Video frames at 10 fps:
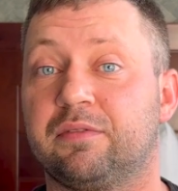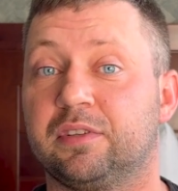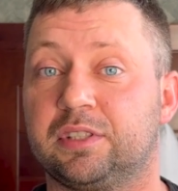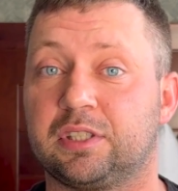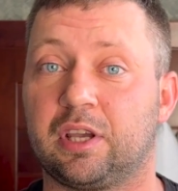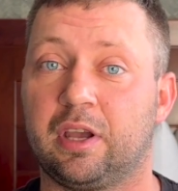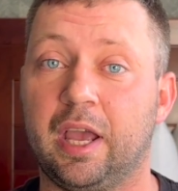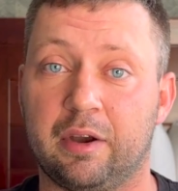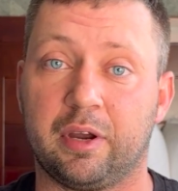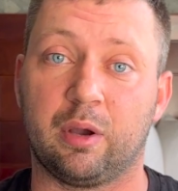Francisco
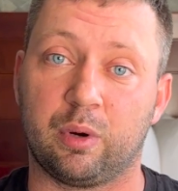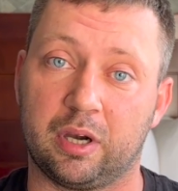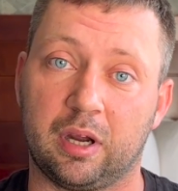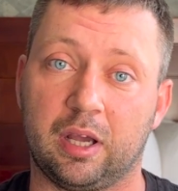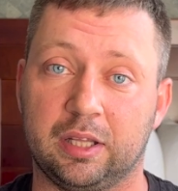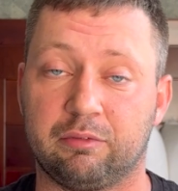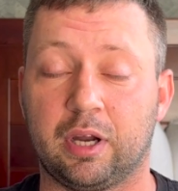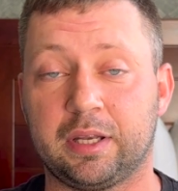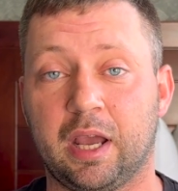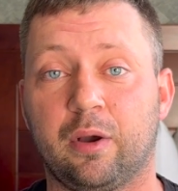area where I live
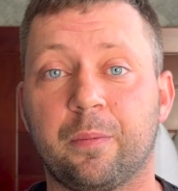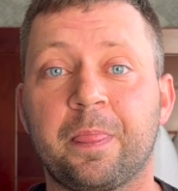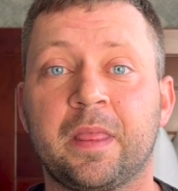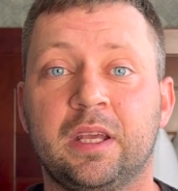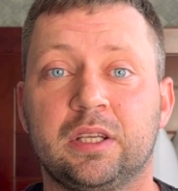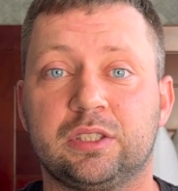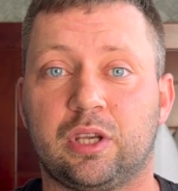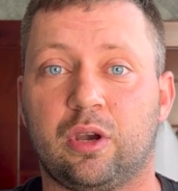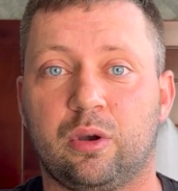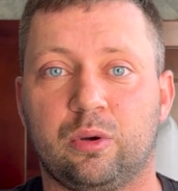right now.
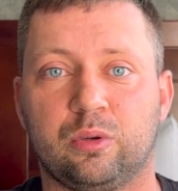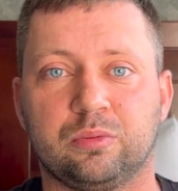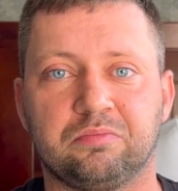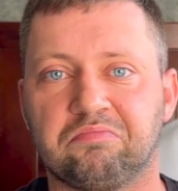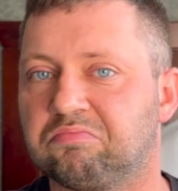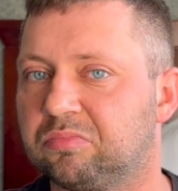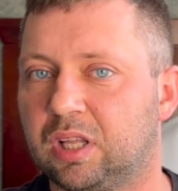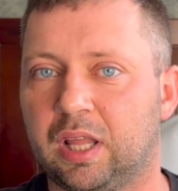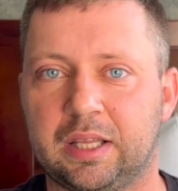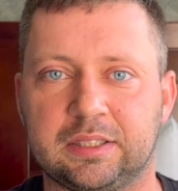So
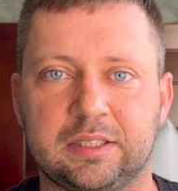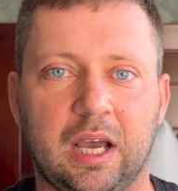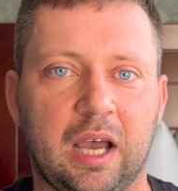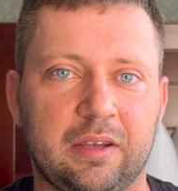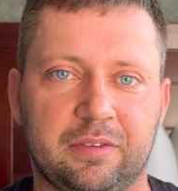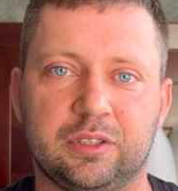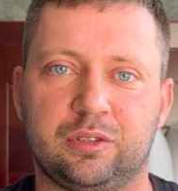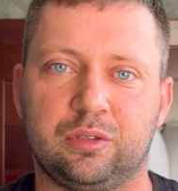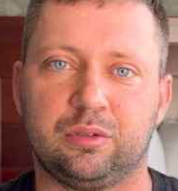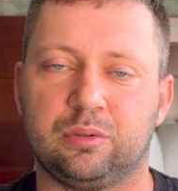let's dive
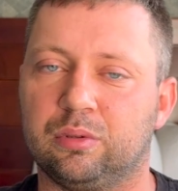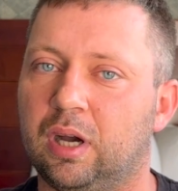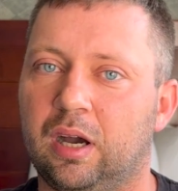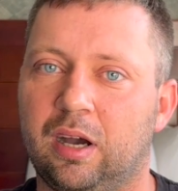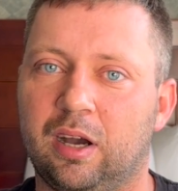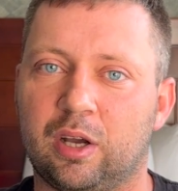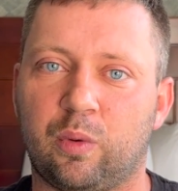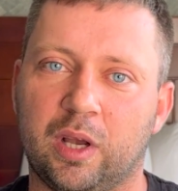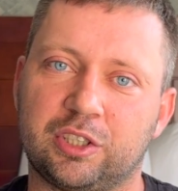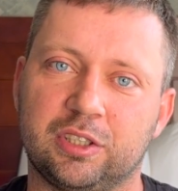into
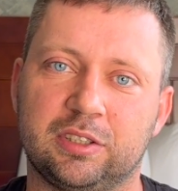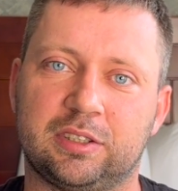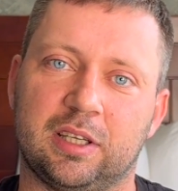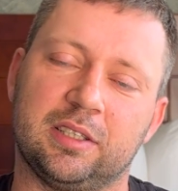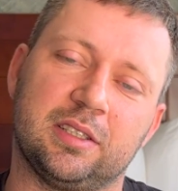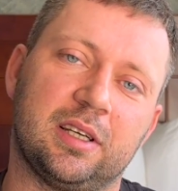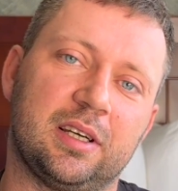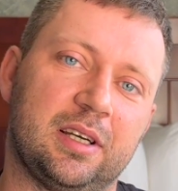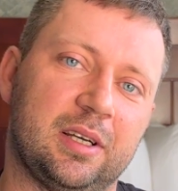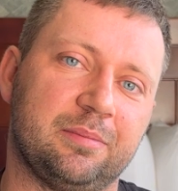questions and
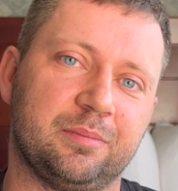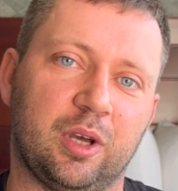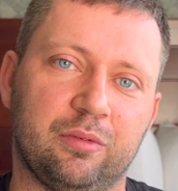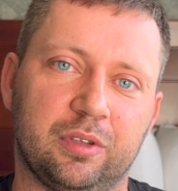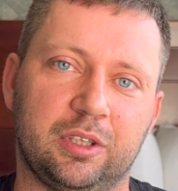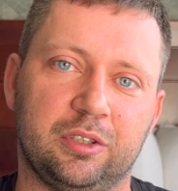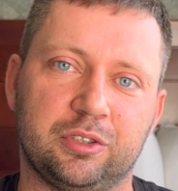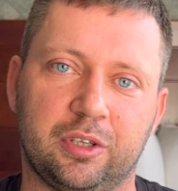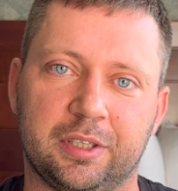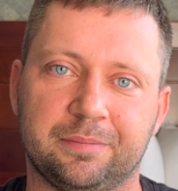hopefully you enjoy it.